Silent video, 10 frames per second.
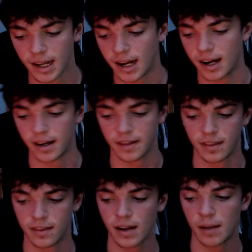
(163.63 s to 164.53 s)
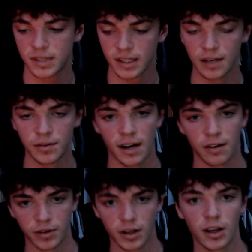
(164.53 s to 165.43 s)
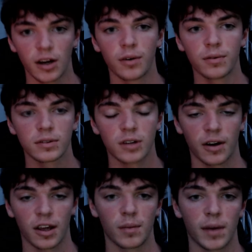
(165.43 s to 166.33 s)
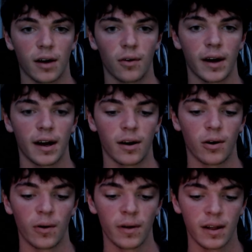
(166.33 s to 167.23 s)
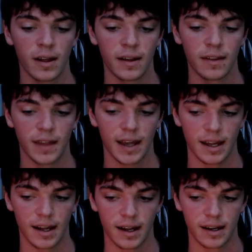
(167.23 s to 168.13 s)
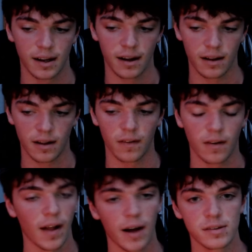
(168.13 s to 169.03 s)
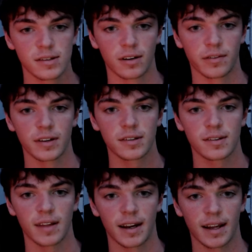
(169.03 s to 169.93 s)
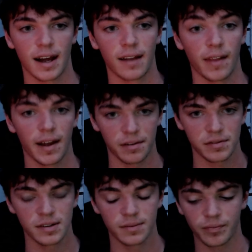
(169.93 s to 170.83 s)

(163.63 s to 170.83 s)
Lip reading: CompTIA even had a video talking about how they had a cloud service that a guy left,